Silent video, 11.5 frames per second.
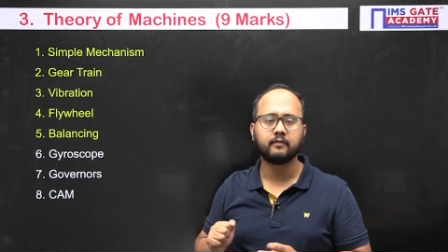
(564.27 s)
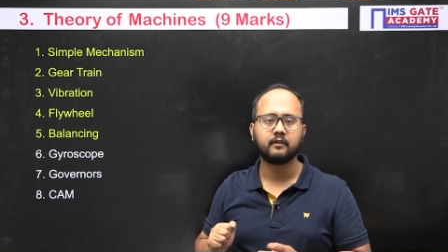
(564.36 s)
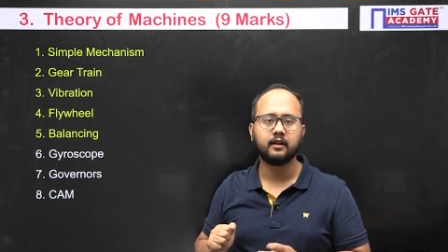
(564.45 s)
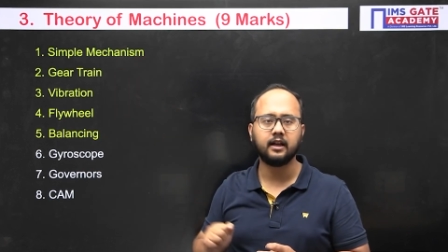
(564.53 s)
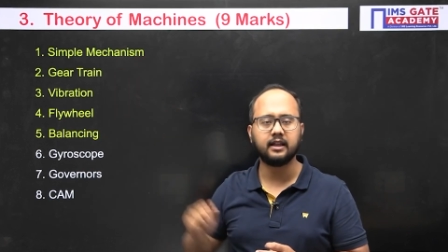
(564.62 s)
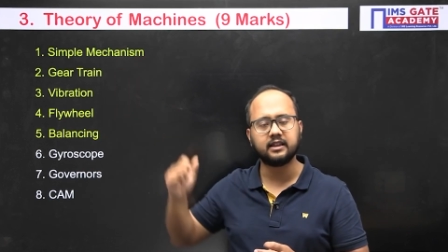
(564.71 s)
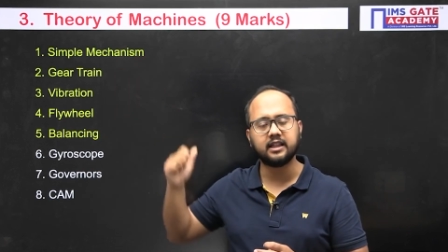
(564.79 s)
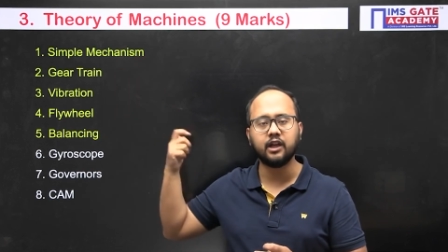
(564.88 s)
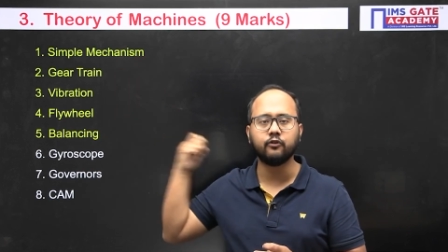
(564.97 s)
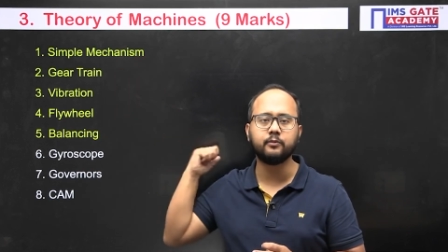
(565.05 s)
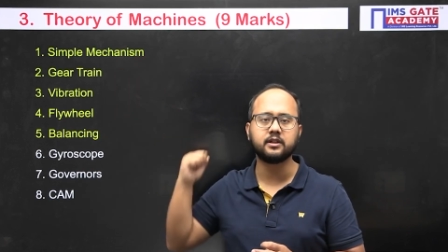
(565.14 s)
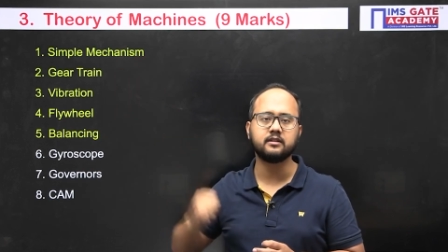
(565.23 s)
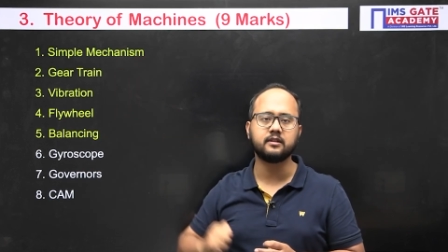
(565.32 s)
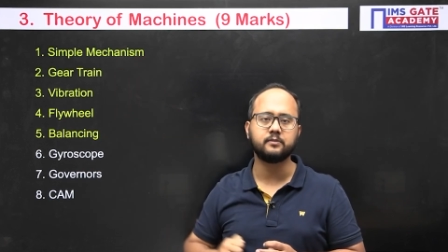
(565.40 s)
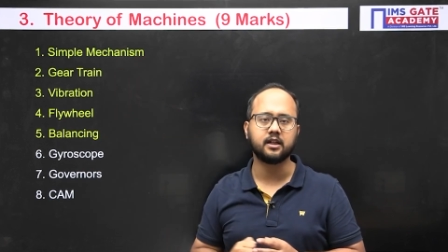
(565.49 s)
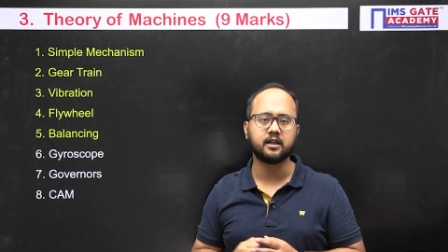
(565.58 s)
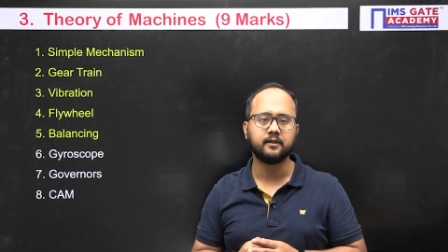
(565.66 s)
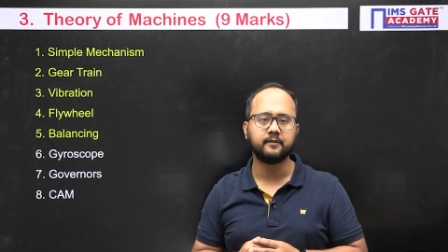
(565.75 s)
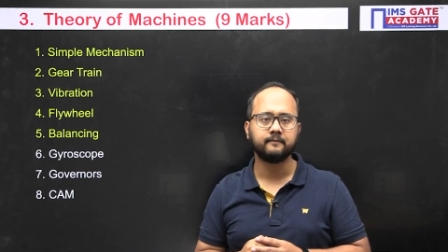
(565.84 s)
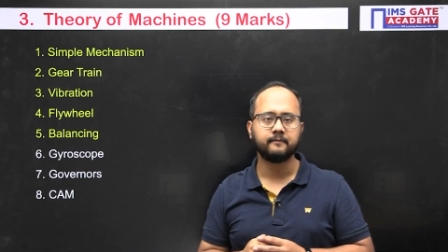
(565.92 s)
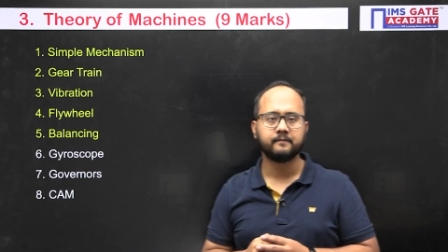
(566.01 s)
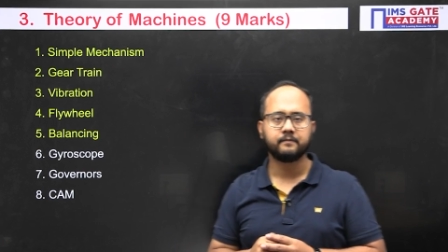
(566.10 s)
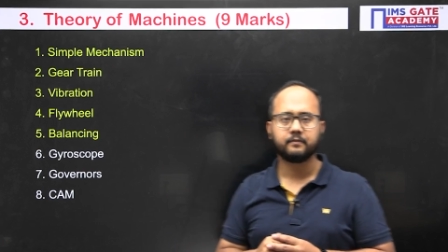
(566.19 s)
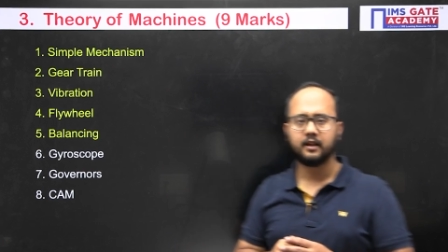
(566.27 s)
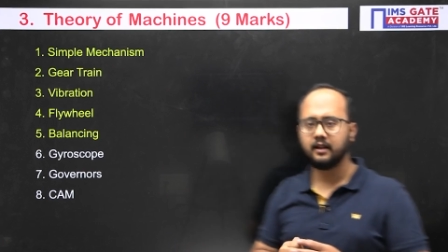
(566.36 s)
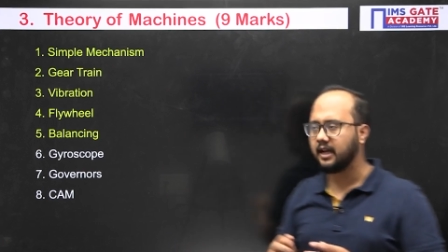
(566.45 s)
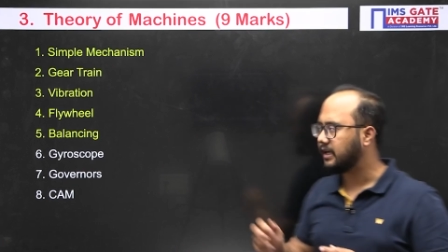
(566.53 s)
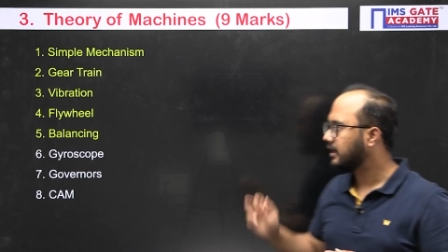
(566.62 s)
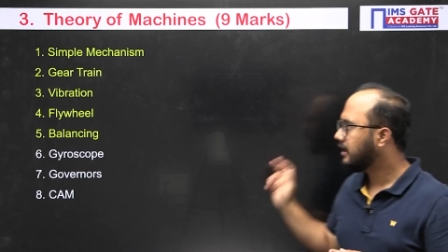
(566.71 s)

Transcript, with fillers: in theory of machine subject, right?